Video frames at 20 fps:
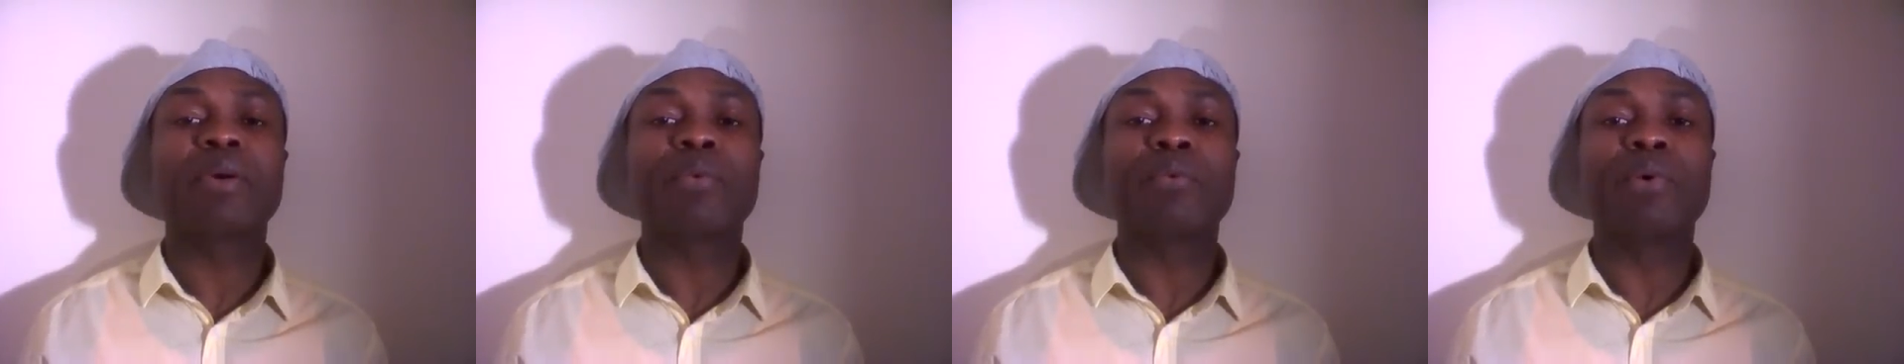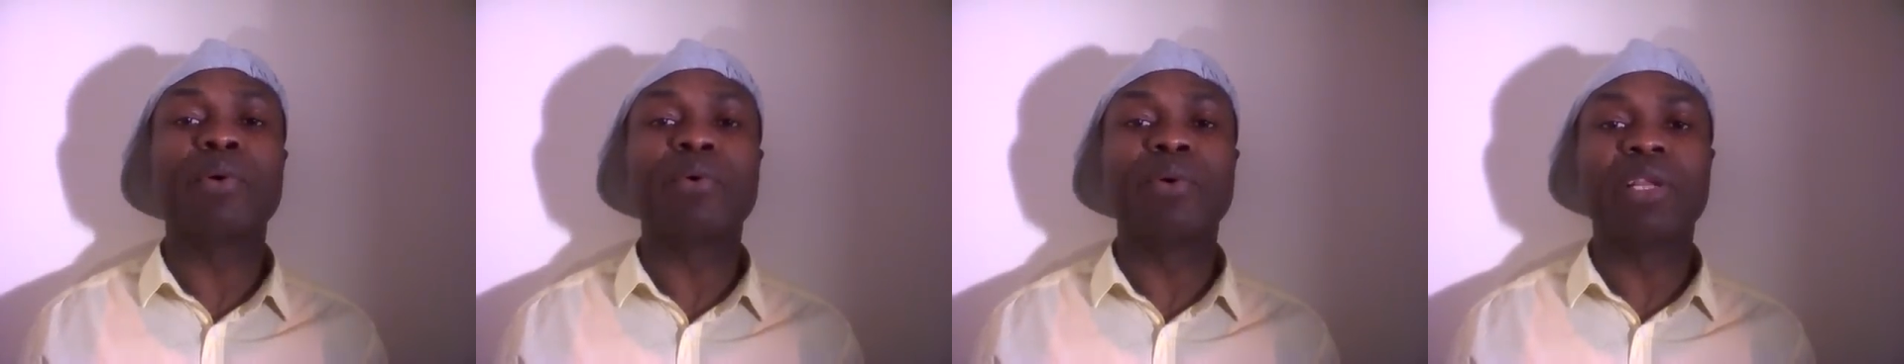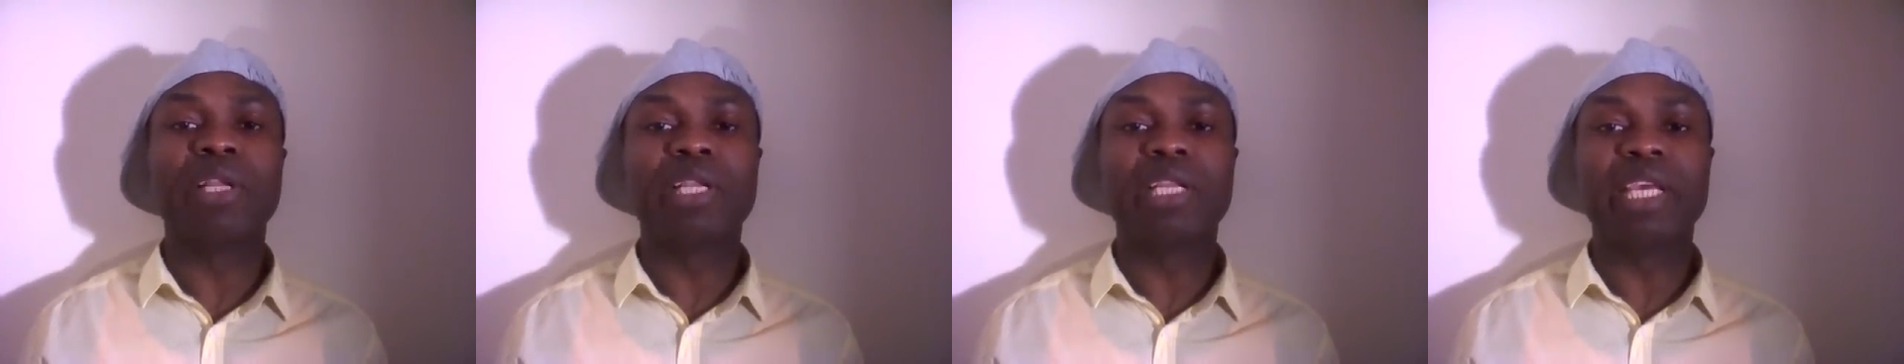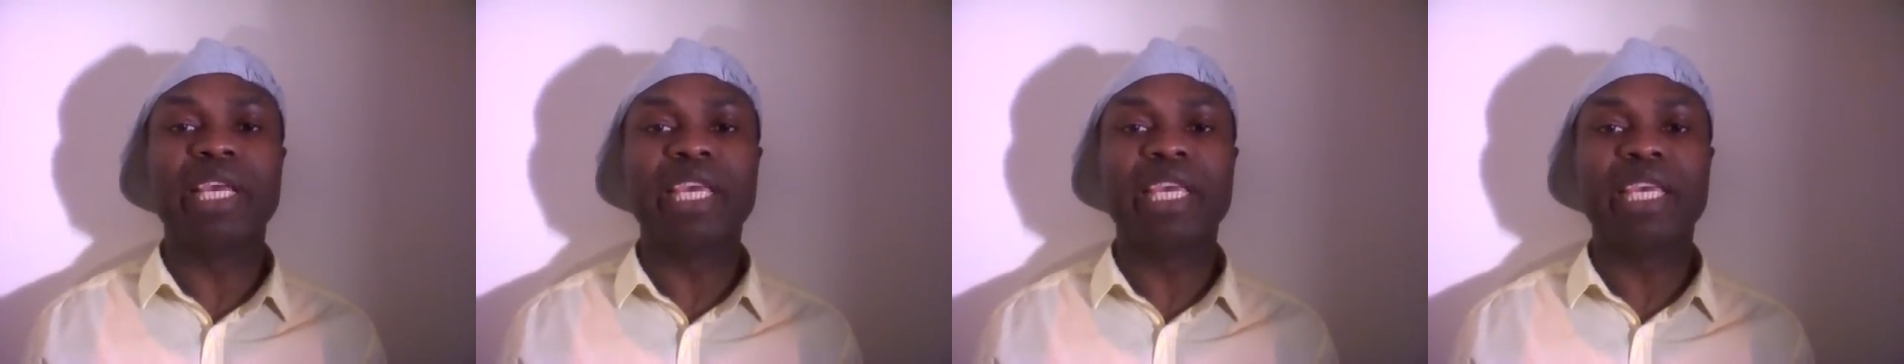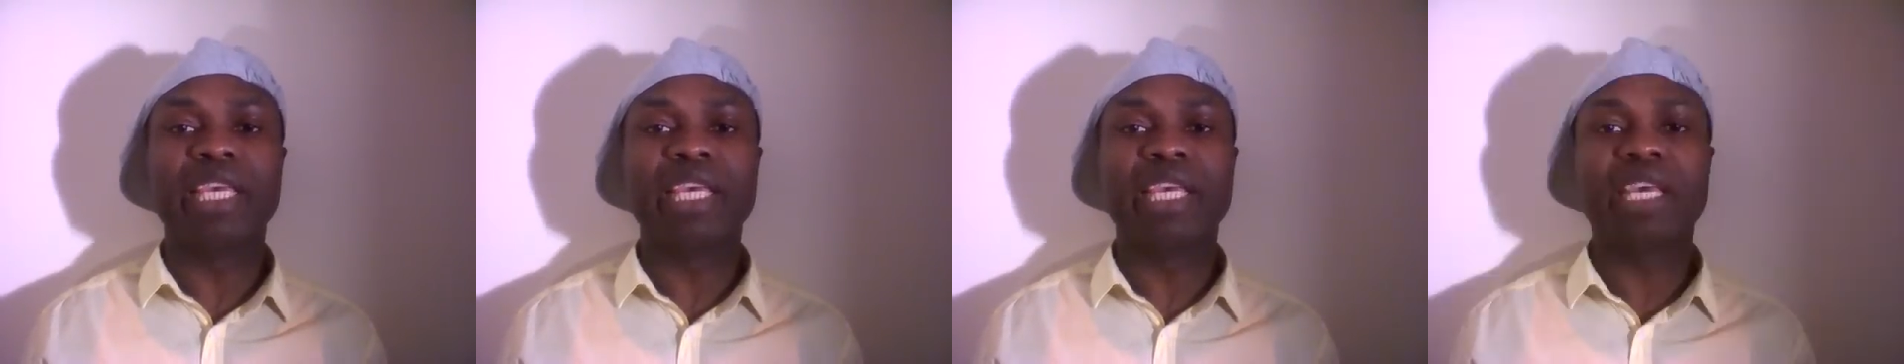We will
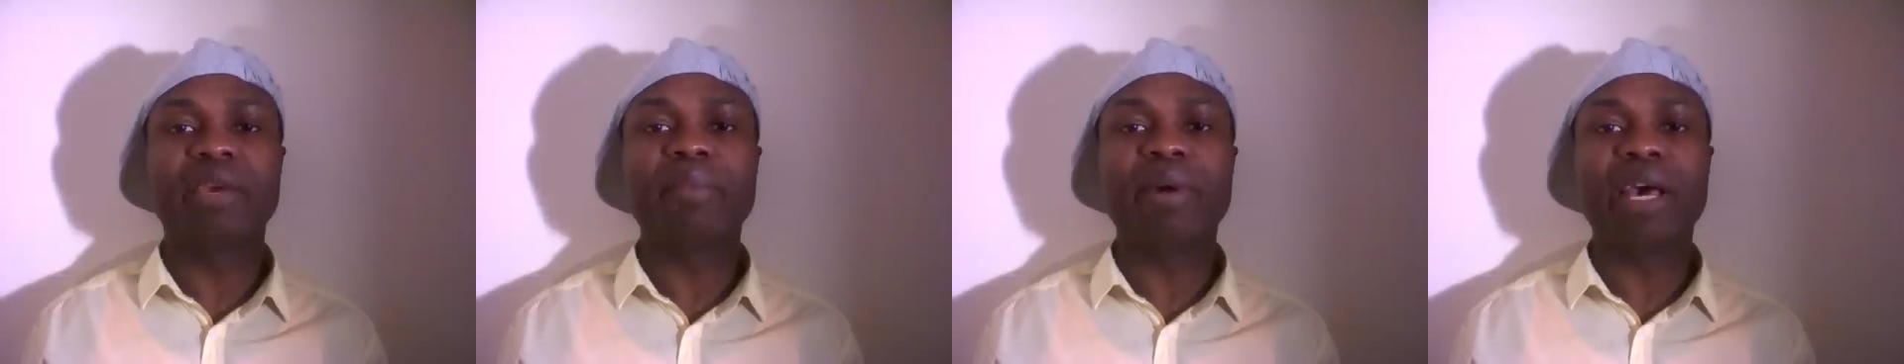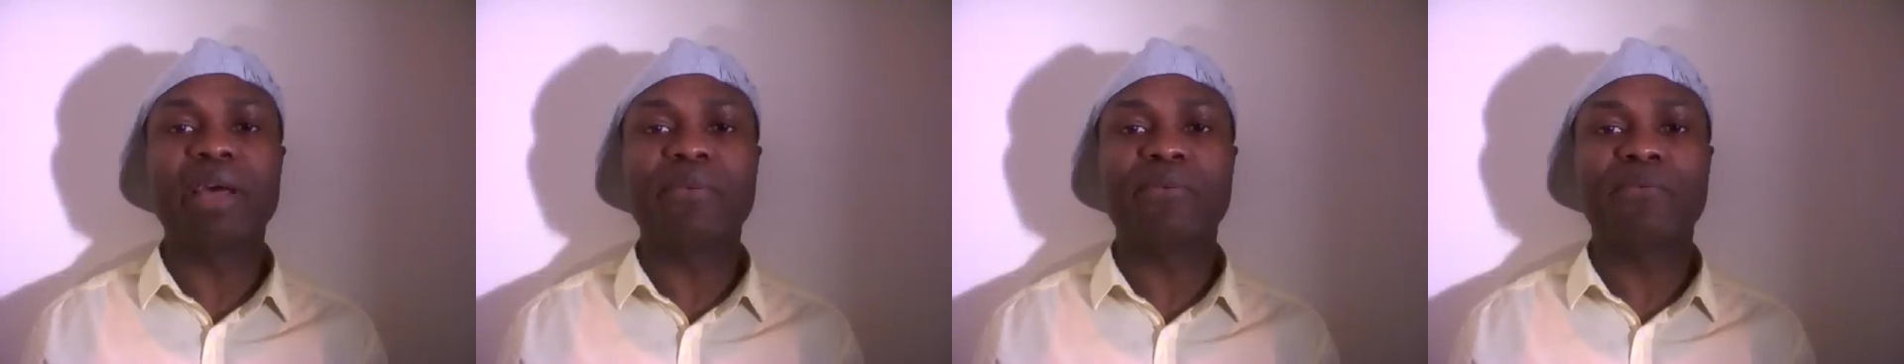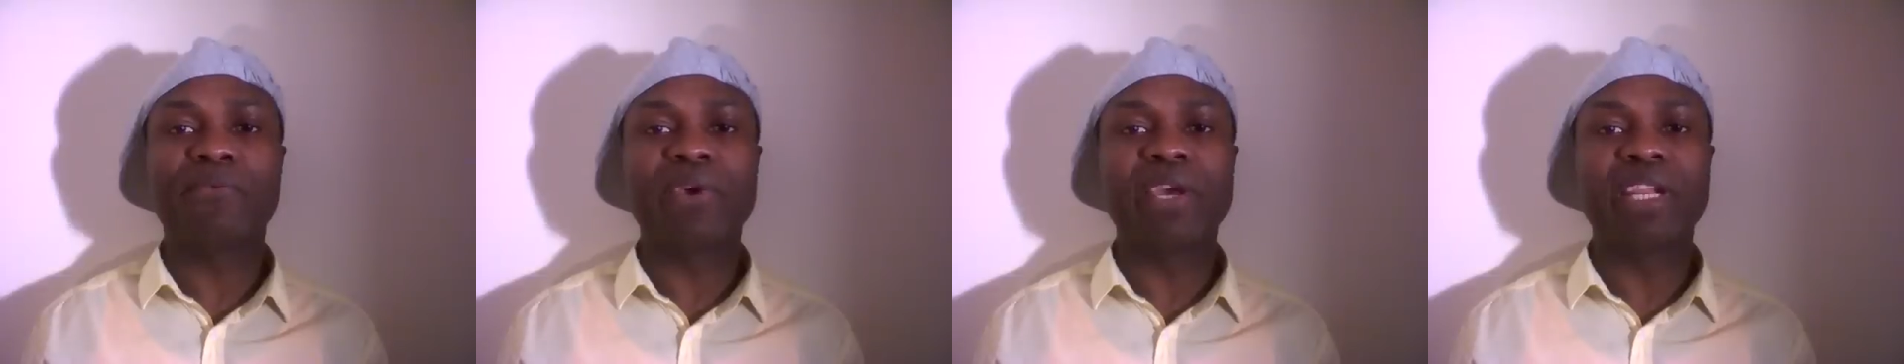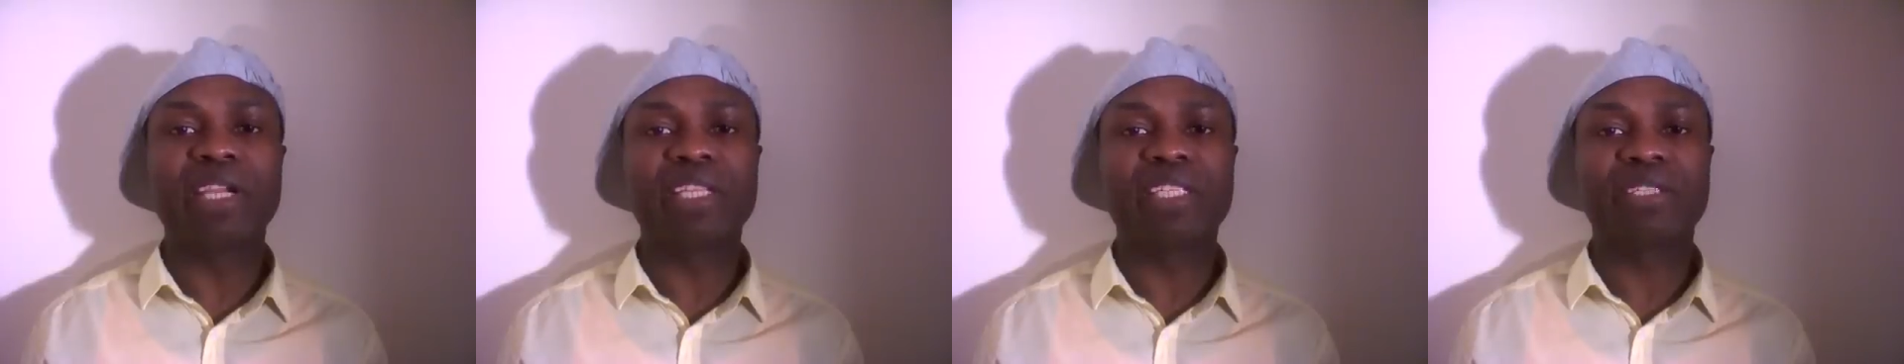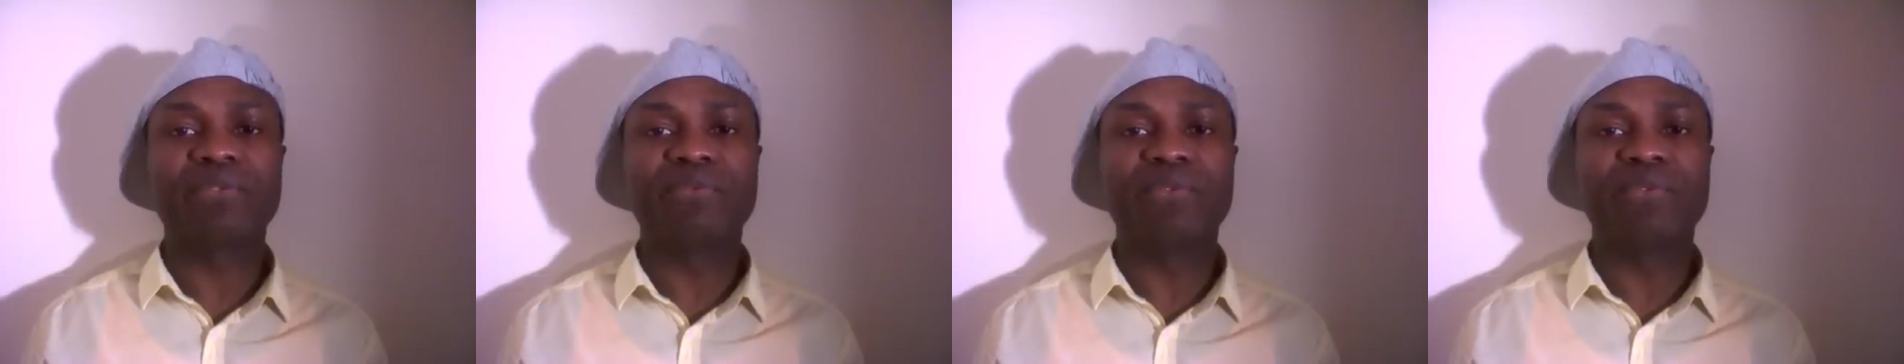hear about Ferre's